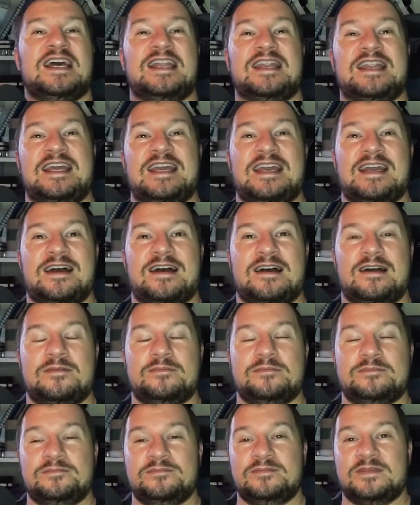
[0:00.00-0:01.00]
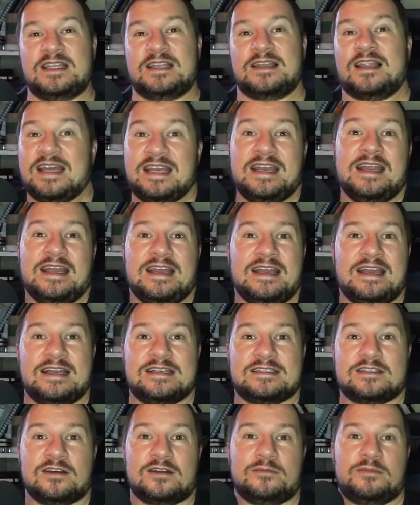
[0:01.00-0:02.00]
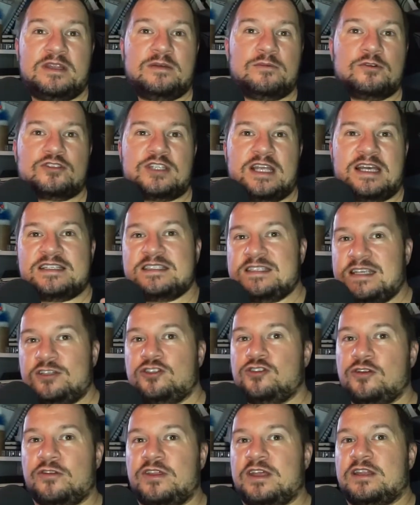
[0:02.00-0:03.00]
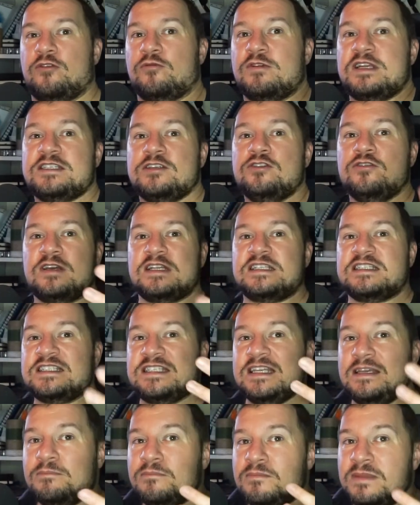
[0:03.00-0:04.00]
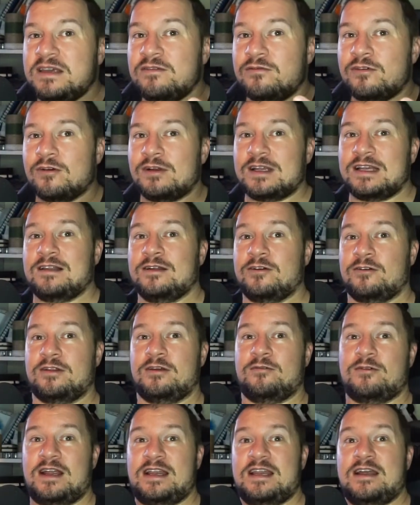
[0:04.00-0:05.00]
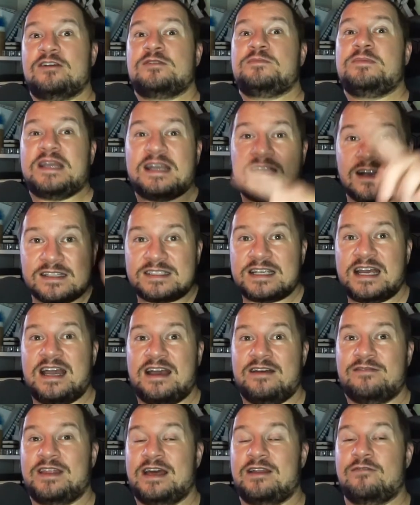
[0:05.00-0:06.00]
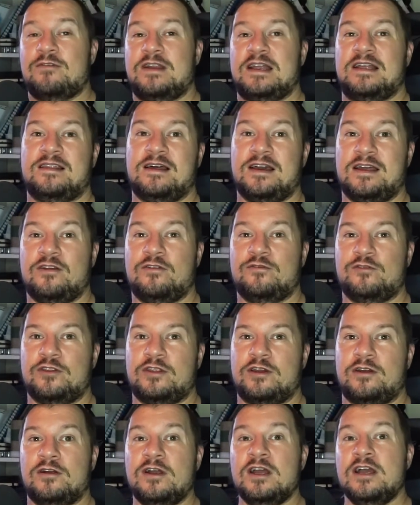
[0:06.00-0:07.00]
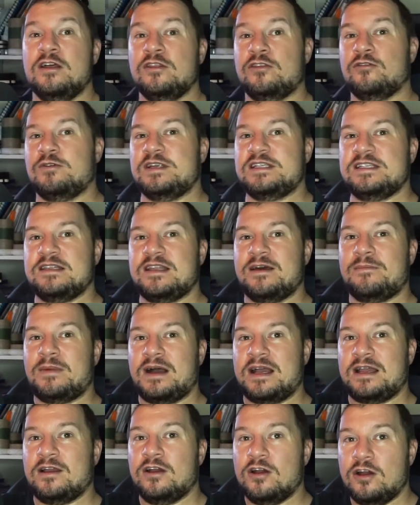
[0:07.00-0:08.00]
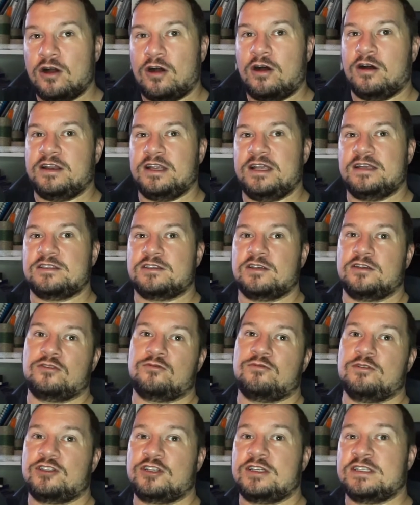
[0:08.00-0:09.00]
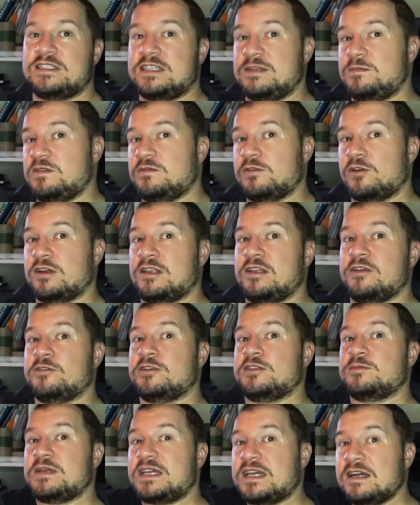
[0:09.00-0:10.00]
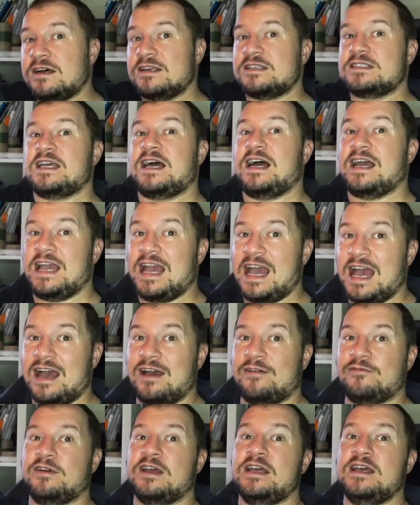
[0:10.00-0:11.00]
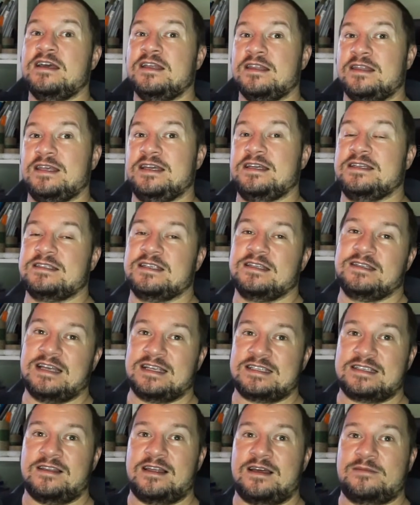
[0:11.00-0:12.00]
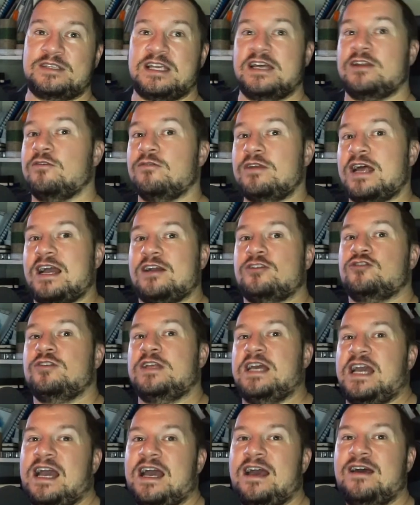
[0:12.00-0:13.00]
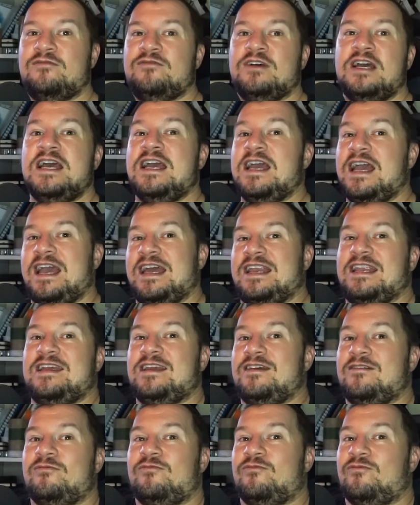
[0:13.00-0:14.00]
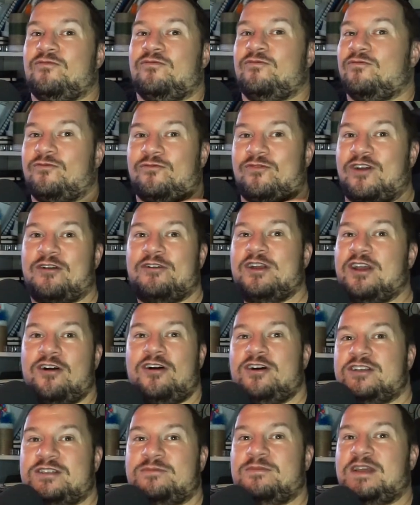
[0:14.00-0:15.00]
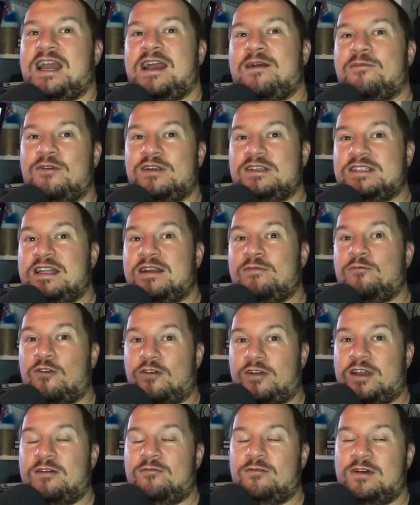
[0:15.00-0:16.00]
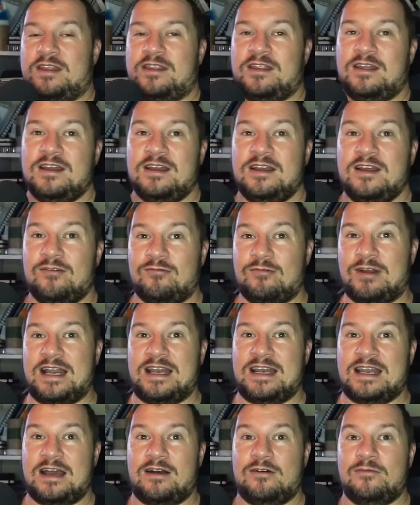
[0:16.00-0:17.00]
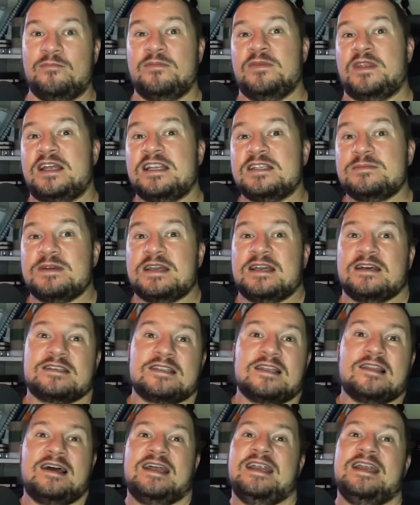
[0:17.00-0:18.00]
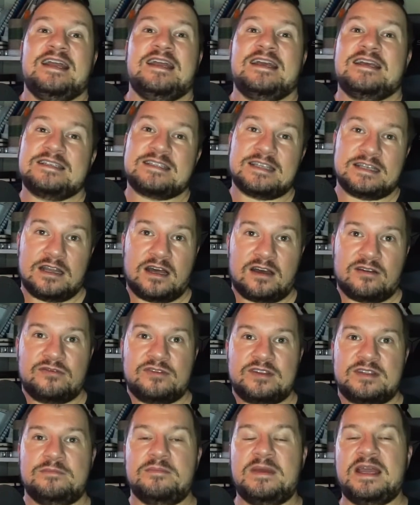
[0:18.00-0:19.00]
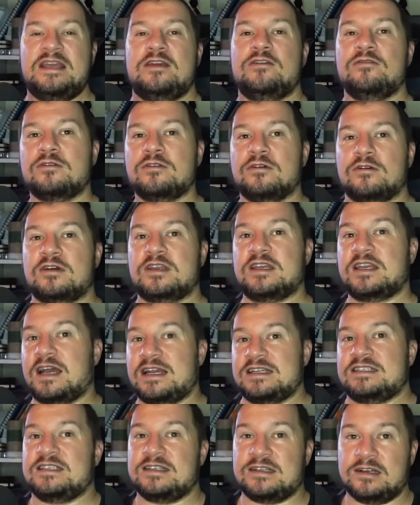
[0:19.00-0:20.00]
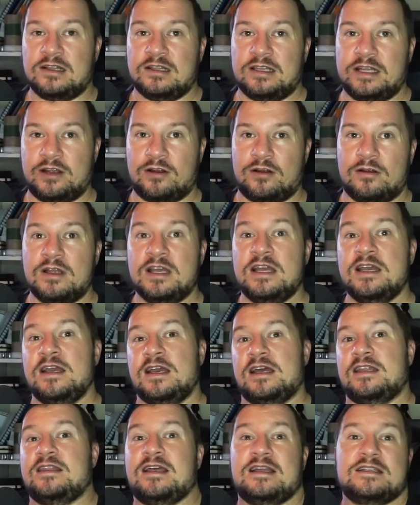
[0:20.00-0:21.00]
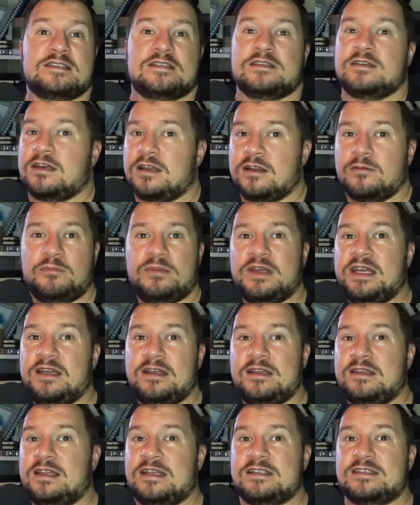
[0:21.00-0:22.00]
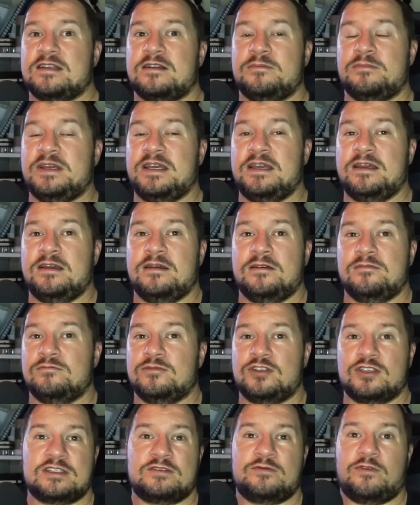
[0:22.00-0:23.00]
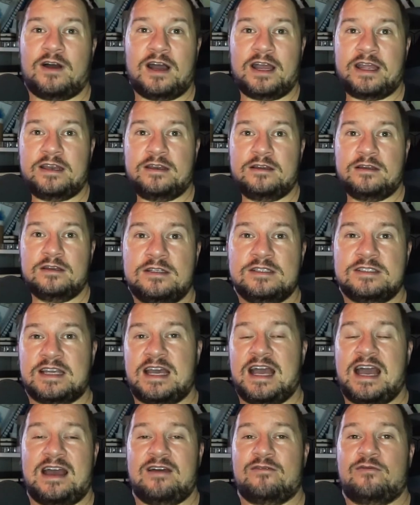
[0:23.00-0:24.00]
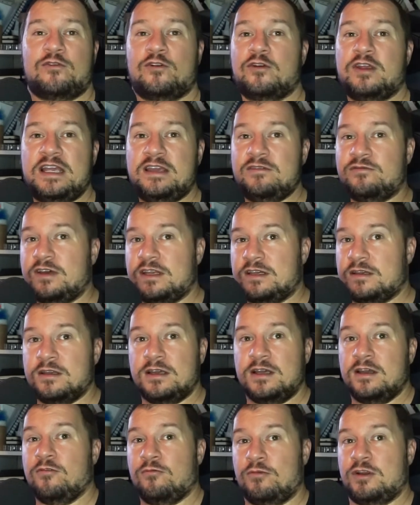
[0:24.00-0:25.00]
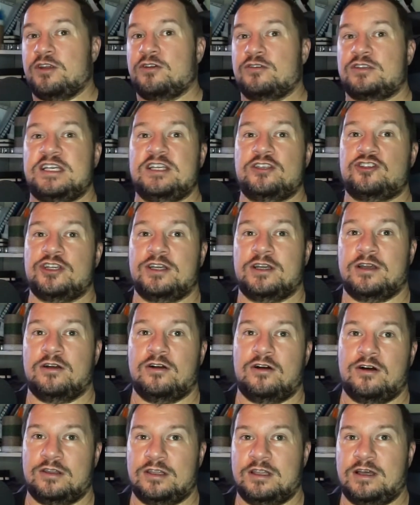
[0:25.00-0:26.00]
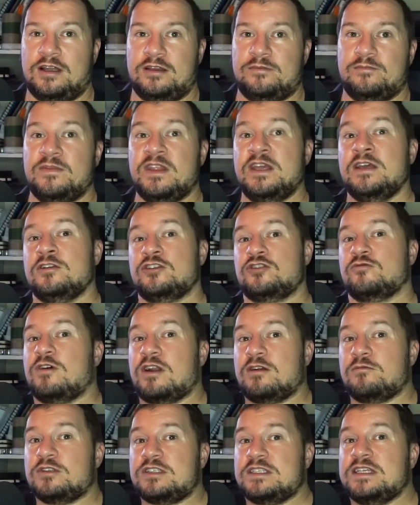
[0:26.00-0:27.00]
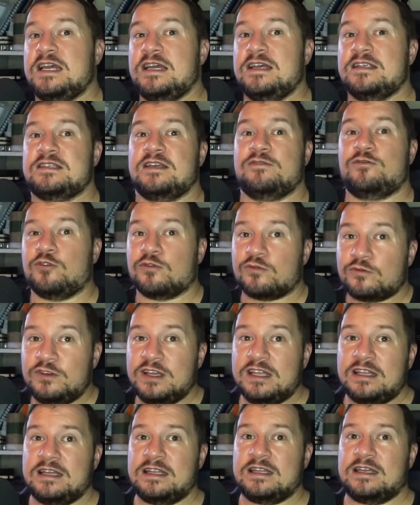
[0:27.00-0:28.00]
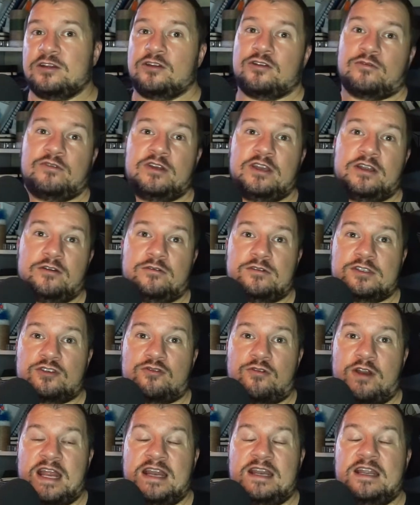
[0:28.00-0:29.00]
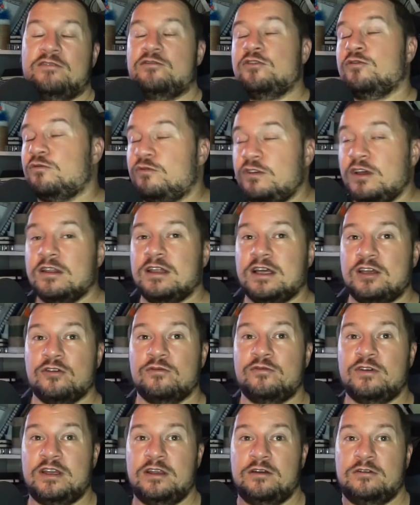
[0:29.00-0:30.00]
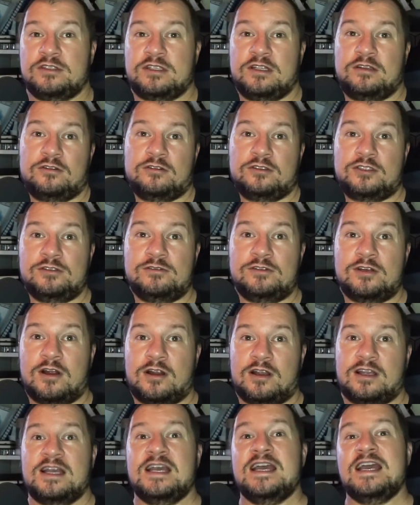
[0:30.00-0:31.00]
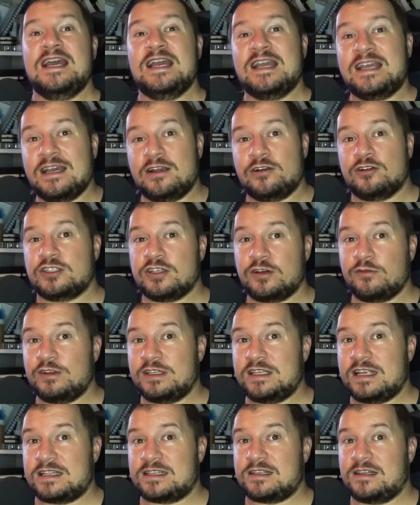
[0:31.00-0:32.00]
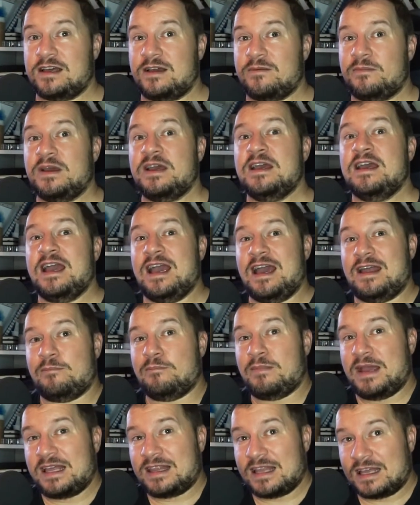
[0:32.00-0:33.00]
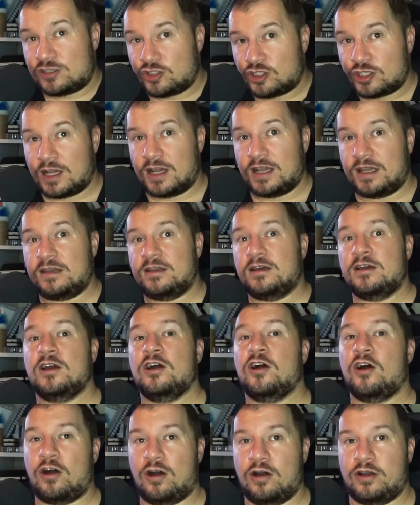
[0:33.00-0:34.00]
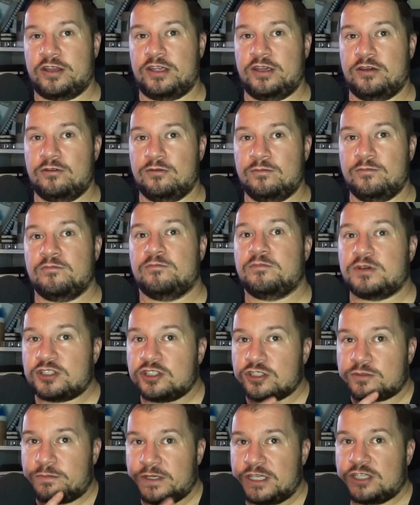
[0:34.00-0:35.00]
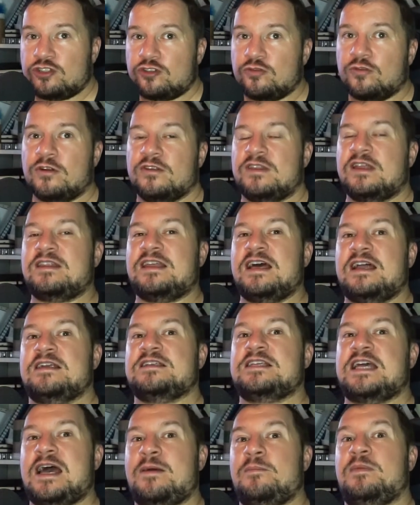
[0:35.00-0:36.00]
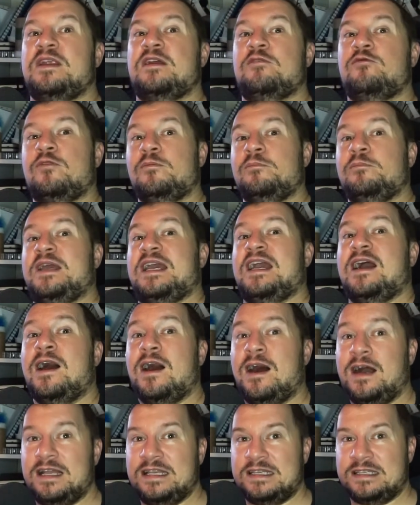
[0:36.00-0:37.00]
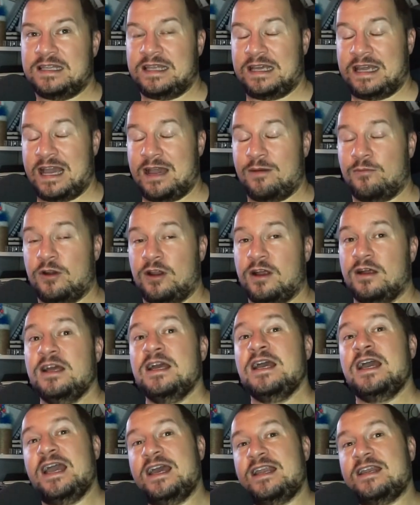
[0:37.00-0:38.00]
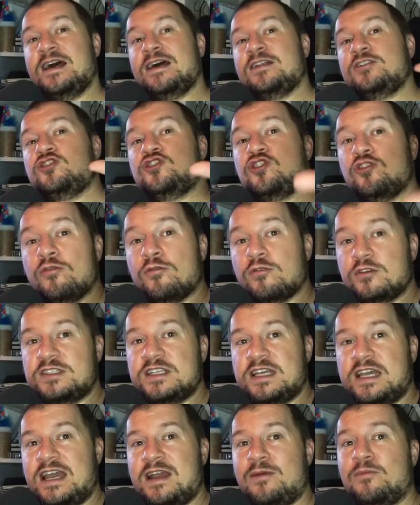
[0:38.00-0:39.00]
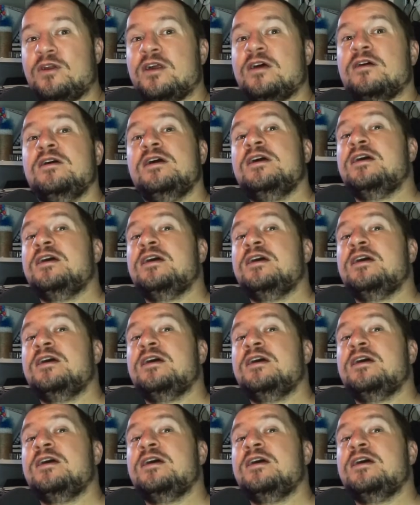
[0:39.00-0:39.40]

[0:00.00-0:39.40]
The lighting is going to be the most essential thing. The reason you can see me very clearly right now is because I have that ring light over there. The reason that my audience on Twitch can see me very clearly is because I have these desk lamps. I don't actually have any very awesome cameras that I'm working with right now. It is because lighting is enough to make you look nice and clear. And that's gonna be just fine to have for even when you're teaching online. So what I would say is, if you're feeling that your video is grainy, if you feel like your video is a little too dark, get yourself a desk lamp and make that shine on you. But just be sure that that is happening from behind the camera and not towards the camera.